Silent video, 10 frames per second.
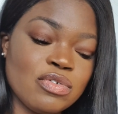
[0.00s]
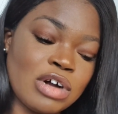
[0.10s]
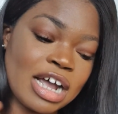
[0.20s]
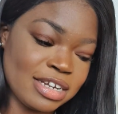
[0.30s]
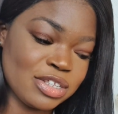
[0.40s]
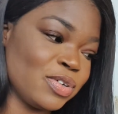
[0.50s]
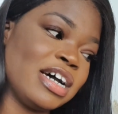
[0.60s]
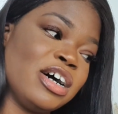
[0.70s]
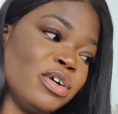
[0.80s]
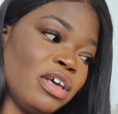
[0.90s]
Right, so
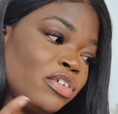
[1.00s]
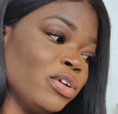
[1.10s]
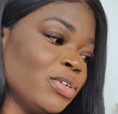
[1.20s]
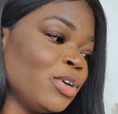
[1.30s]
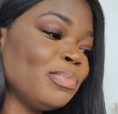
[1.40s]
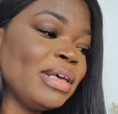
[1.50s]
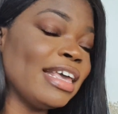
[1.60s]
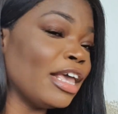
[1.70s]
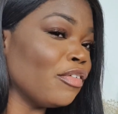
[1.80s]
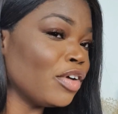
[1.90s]
now if you told me a
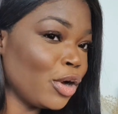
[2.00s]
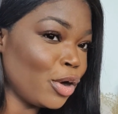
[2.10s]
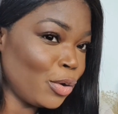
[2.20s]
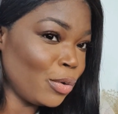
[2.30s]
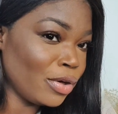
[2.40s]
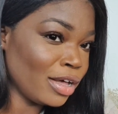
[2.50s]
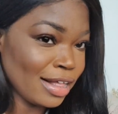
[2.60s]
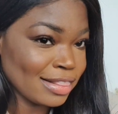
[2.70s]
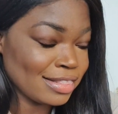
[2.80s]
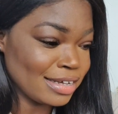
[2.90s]
year ago
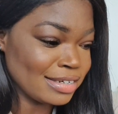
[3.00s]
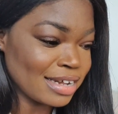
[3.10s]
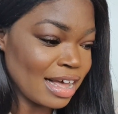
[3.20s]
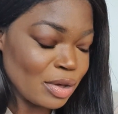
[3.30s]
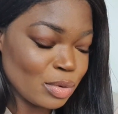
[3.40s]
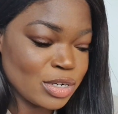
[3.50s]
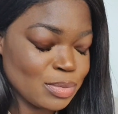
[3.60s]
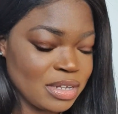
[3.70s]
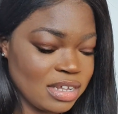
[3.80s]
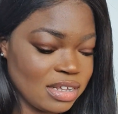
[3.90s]
that I would
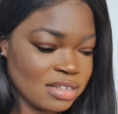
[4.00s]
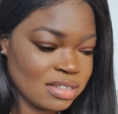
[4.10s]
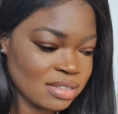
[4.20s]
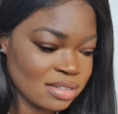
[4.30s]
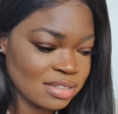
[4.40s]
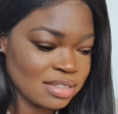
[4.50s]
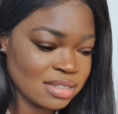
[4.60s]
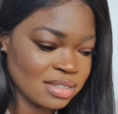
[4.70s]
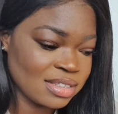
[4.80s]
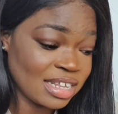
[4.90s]
be
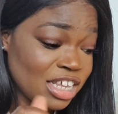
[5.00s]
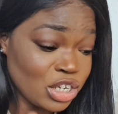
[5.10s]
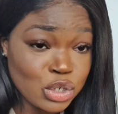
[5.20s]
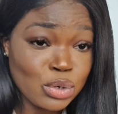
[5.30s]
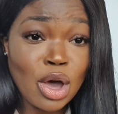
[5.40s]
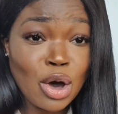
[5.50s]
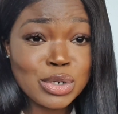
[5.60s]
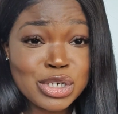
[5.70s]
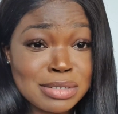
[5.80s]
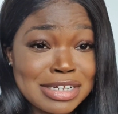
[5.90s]
into
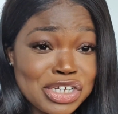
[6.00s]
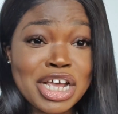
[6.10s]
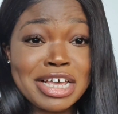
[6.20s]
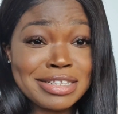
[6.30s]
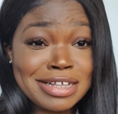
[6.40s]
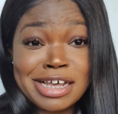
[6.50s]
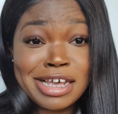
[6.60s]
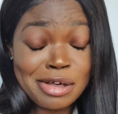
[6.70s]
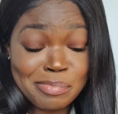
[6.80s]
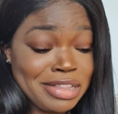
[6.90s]
Coach as much as I
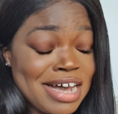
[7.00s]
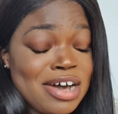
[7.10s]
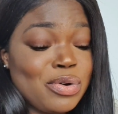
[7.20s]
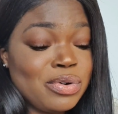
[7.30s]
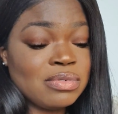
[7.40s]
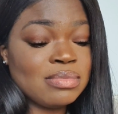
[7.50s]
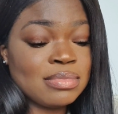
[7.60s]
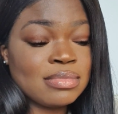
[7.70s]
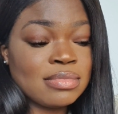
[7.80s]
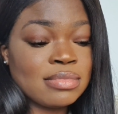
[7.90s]
am now,
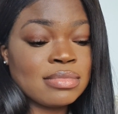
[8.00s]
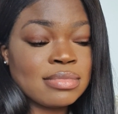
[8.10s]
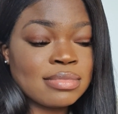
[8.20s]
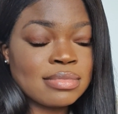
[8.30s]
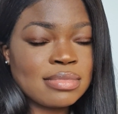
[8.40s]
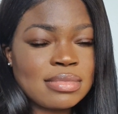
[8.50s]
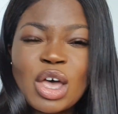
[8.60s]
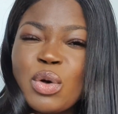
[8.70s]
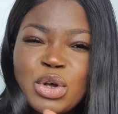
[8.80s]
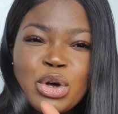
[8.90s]

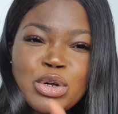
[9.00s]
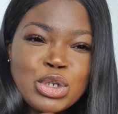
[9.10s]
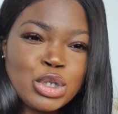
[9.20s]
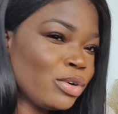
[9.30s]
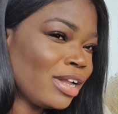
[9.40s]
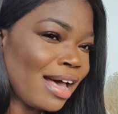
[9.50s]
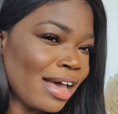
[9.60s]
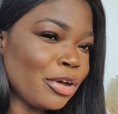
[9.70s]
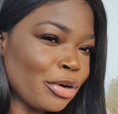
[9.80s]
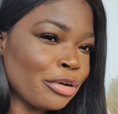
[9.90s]
I would have called you a
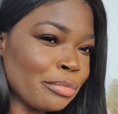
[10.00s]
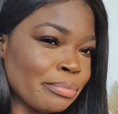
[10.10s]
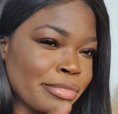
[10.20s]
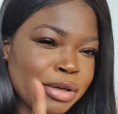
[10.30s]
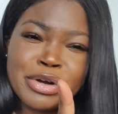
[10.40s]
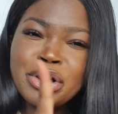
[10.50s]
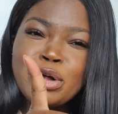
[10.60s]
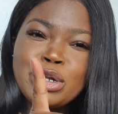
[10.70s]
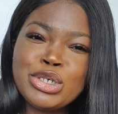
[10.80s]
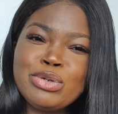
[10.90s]
liar. I would have
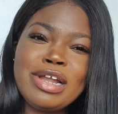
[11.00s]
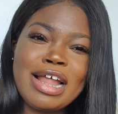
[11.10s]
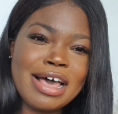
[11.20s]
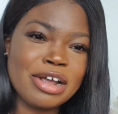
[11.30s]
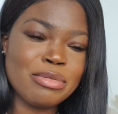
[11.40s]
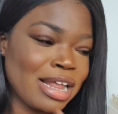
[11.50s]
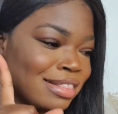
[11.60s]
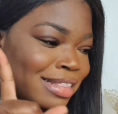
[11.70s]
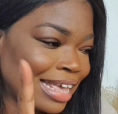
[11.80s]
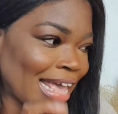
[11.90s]
called you a liar. I'm
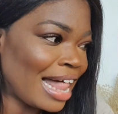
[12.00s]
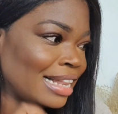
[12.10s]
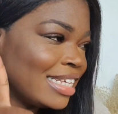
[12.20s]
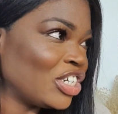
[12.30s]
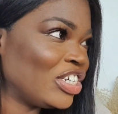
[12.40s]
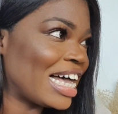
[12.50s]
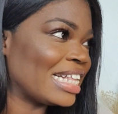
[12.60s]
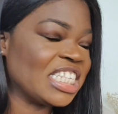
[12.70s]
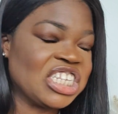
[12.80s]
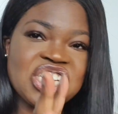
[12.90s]
like the gal, the
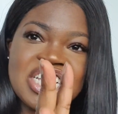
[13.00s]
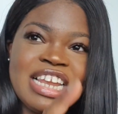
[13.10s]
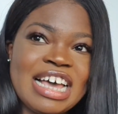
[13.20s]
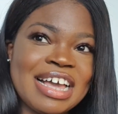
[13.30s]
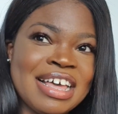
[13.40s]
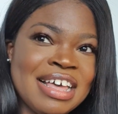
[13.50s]
audacity, like,